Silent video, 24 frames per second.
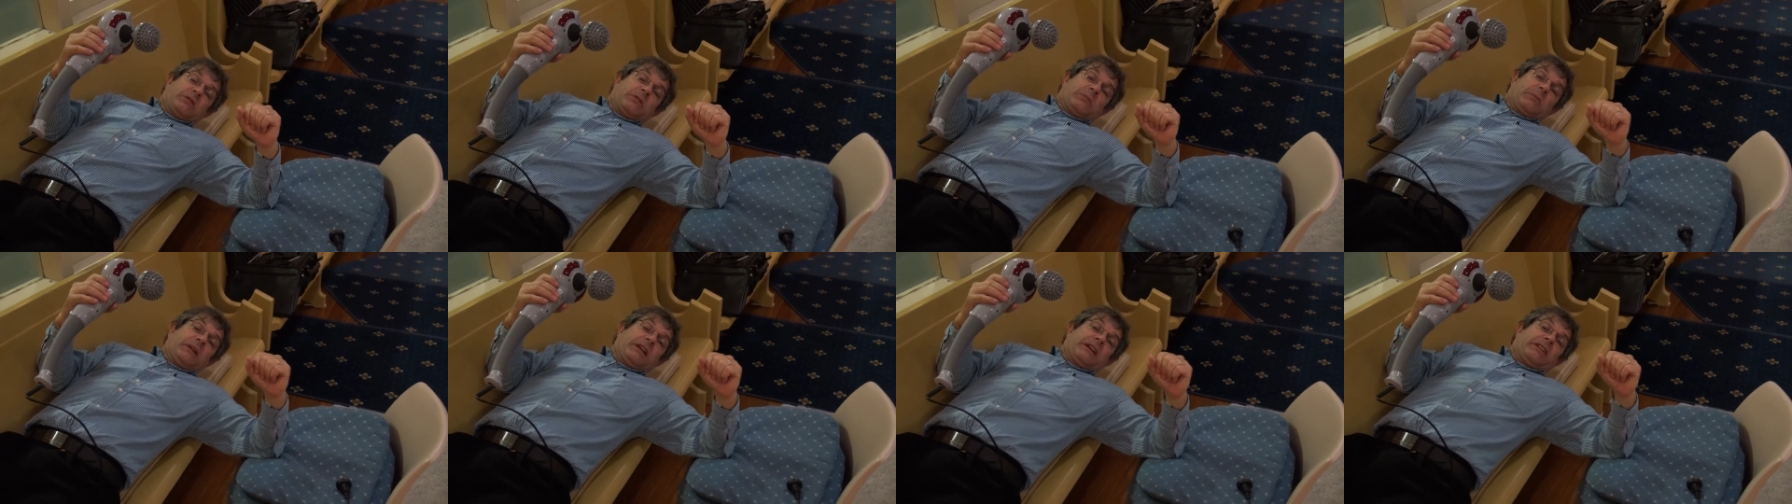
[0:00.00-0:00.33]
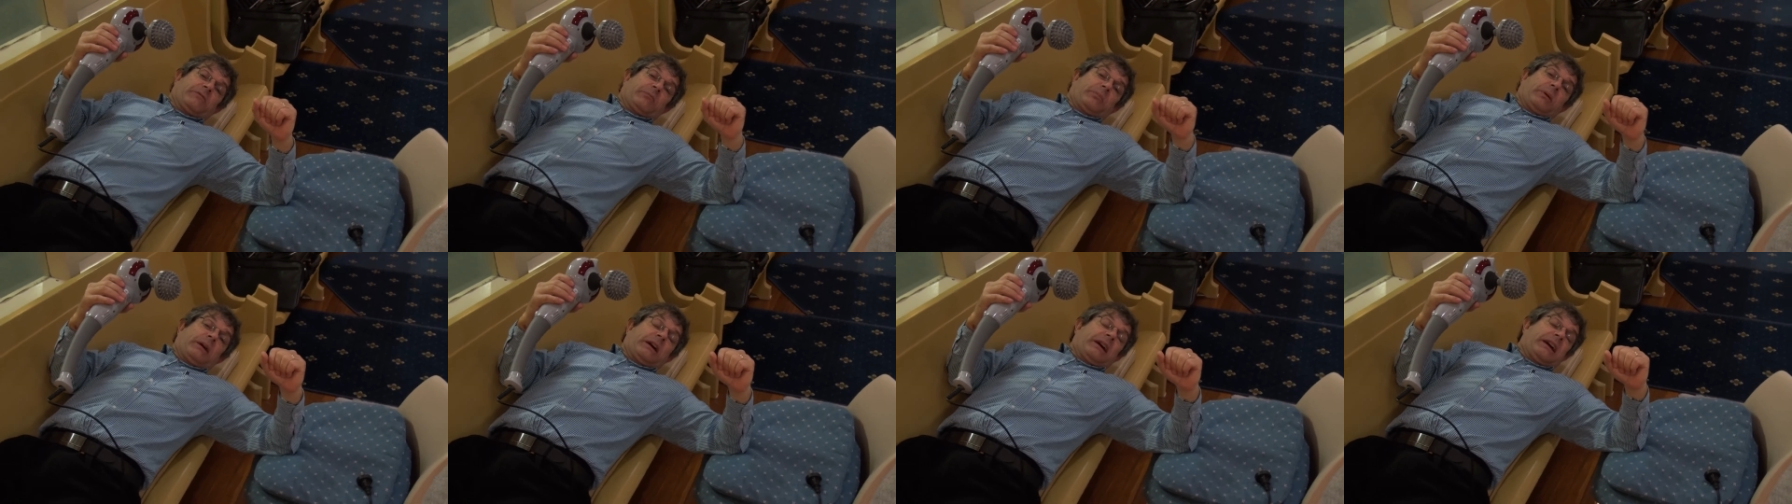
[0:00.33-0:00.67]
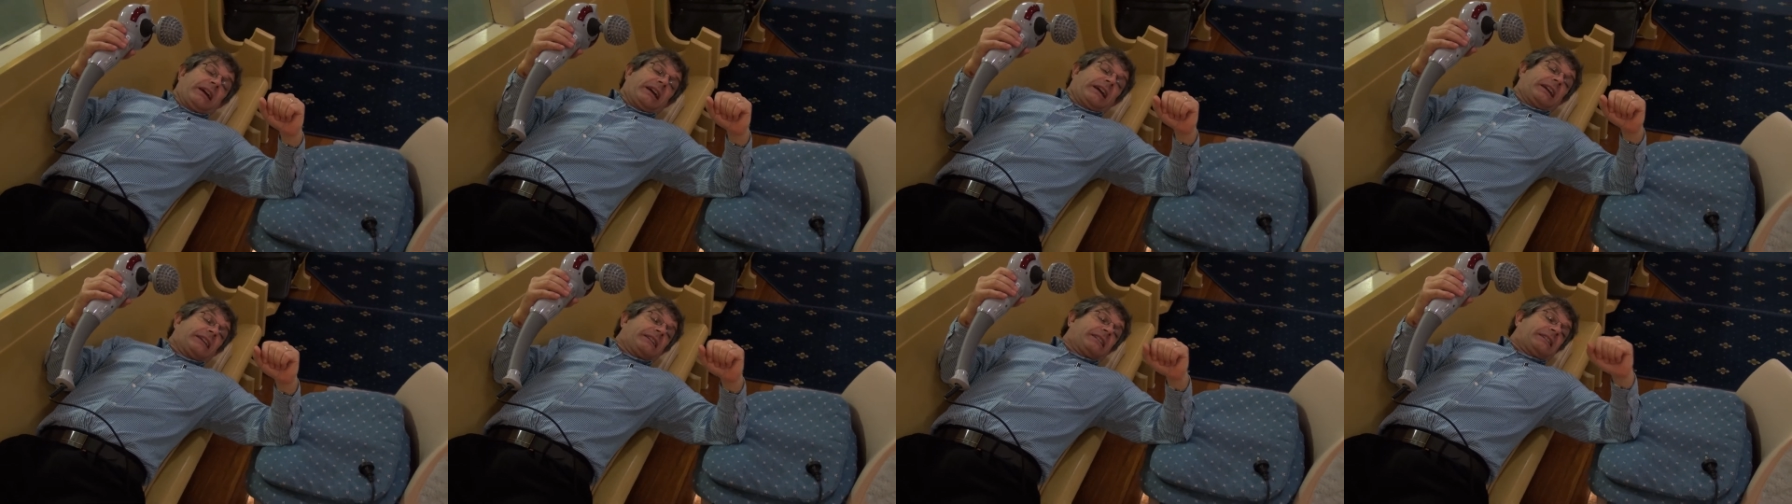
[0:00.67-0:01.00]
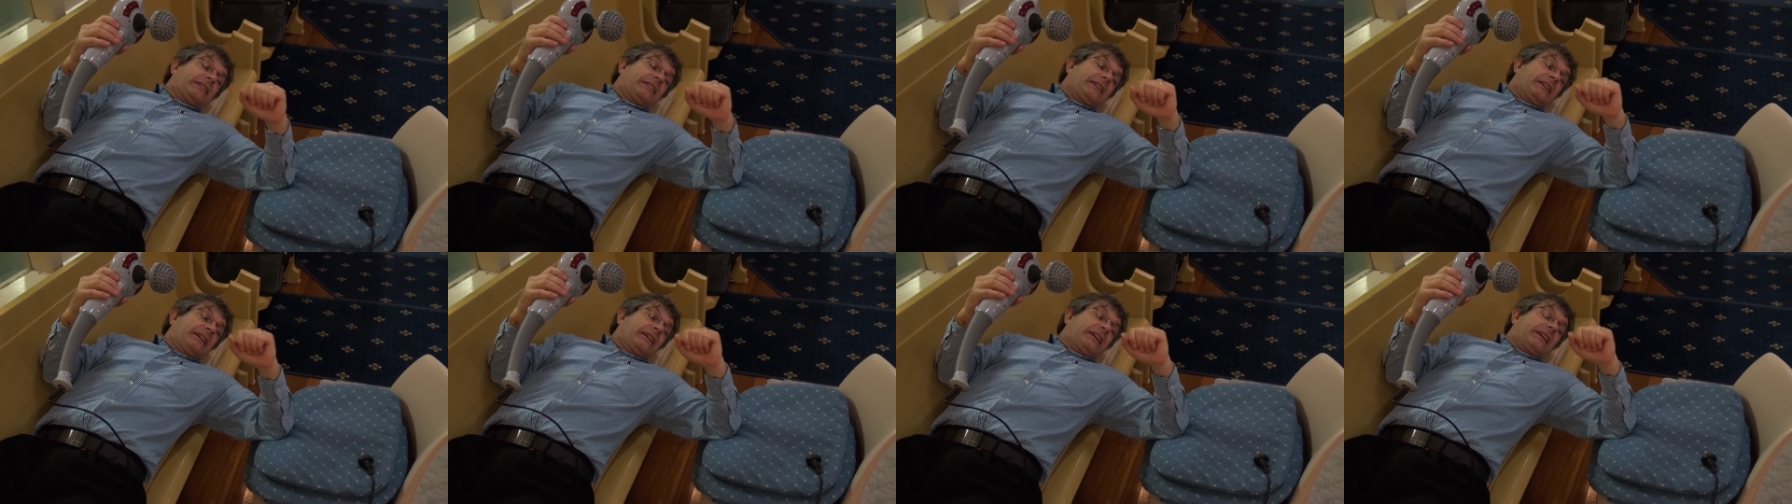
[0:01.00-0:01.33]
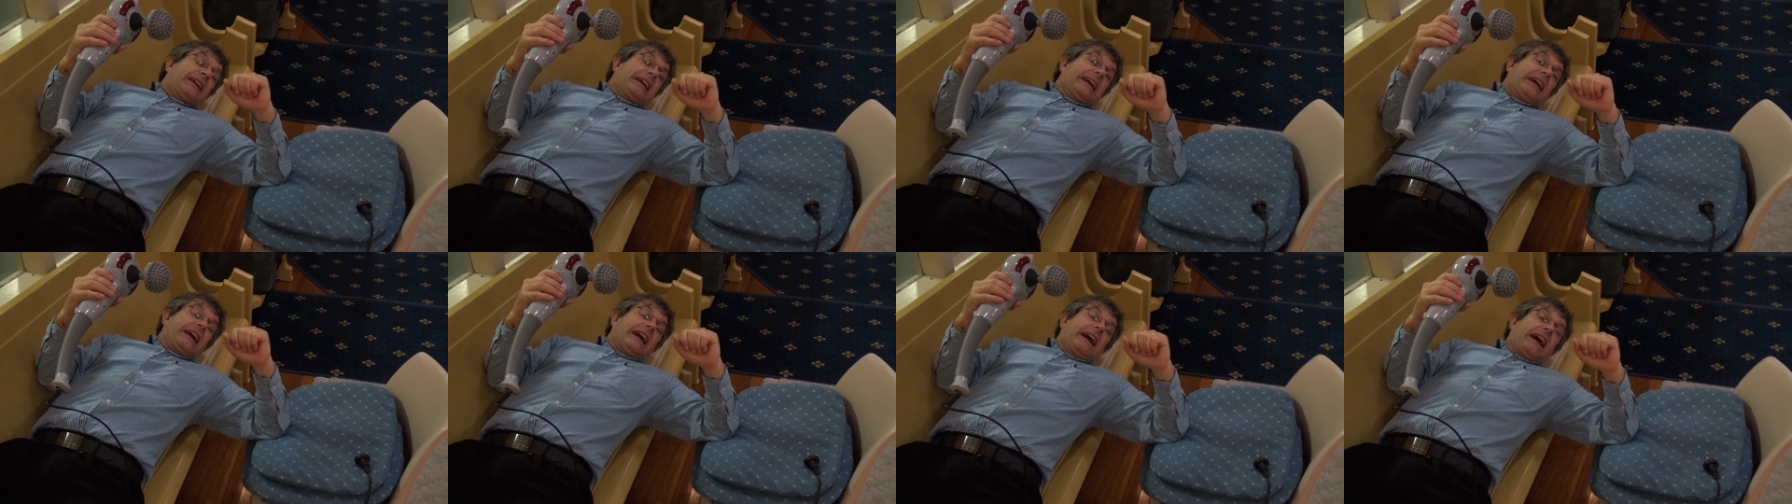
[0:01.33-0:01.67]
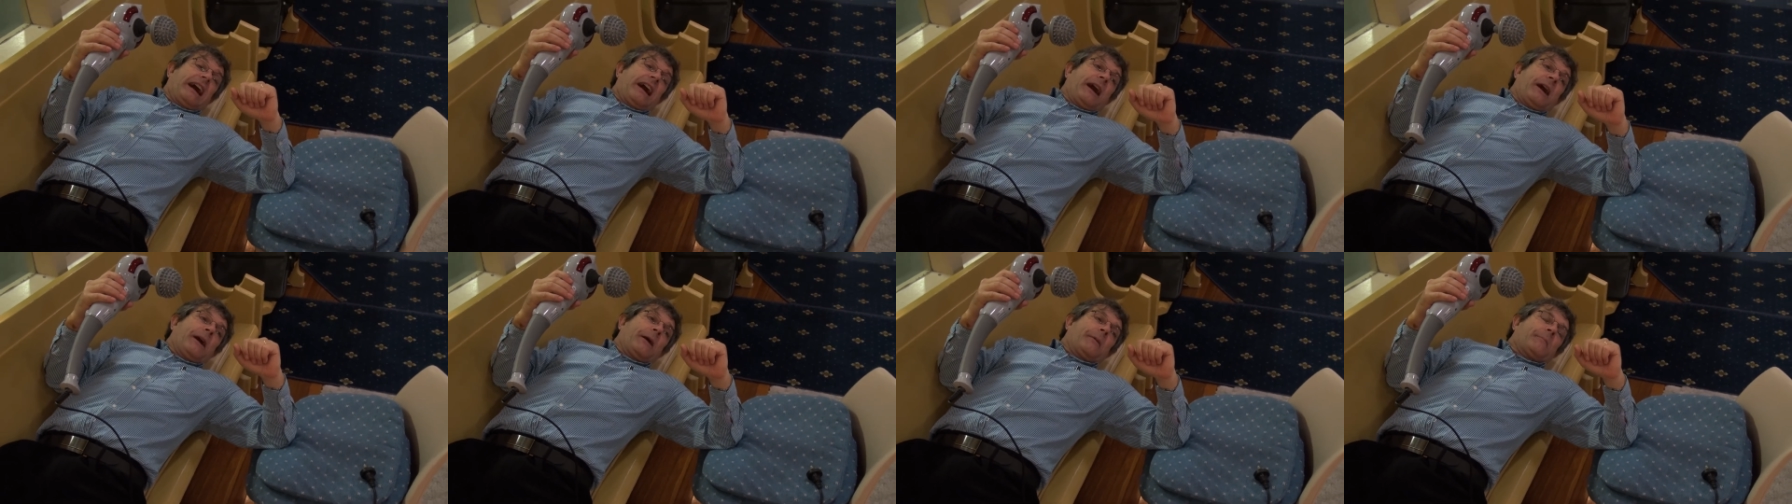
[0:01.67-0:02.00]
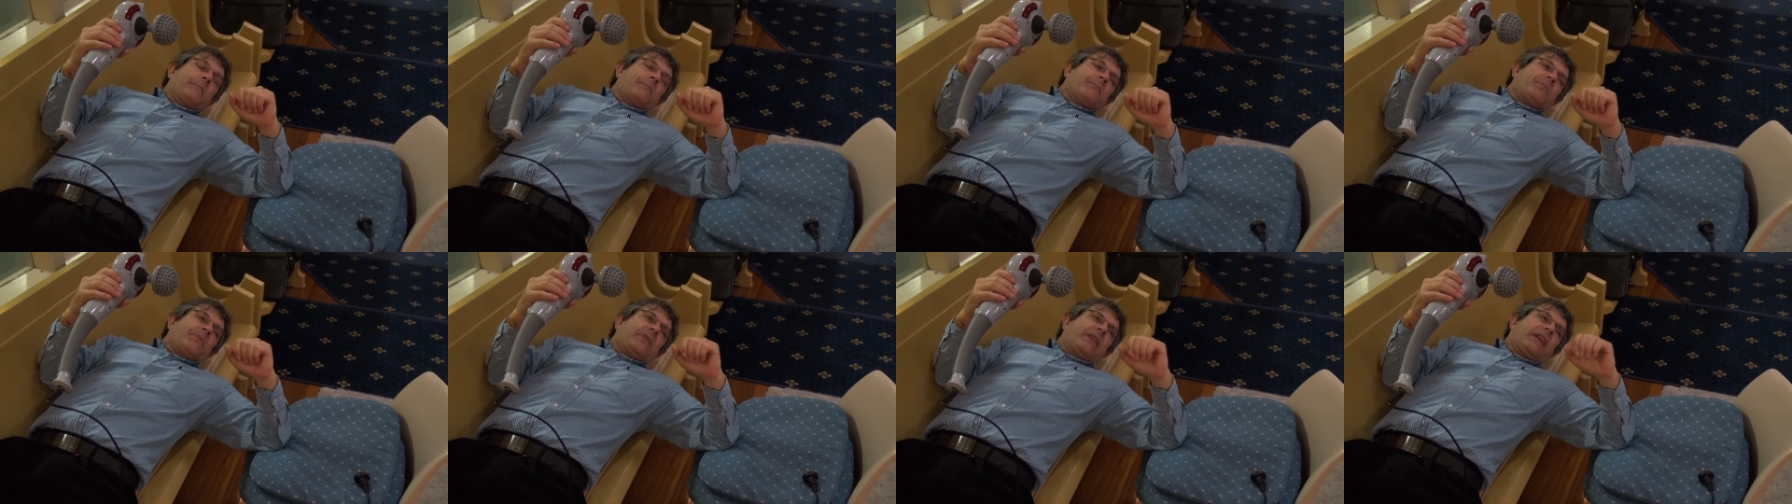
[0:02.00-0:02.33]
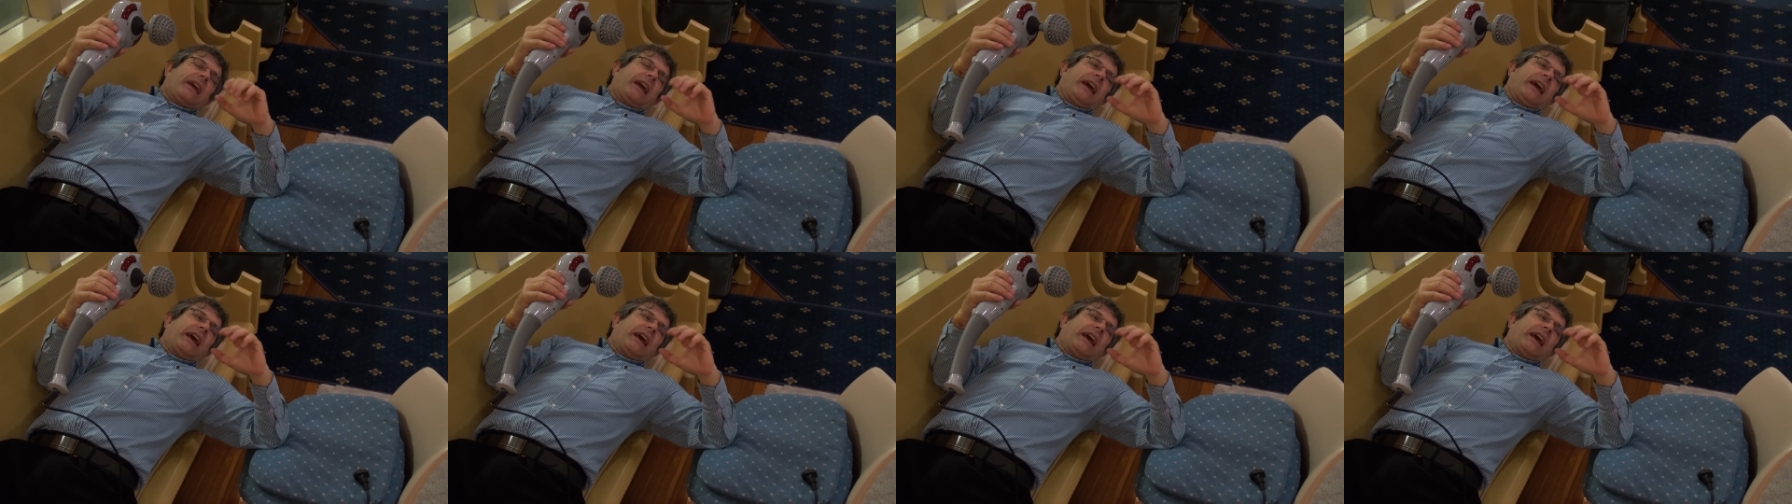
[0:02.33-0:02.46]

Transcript: amount of pain, um,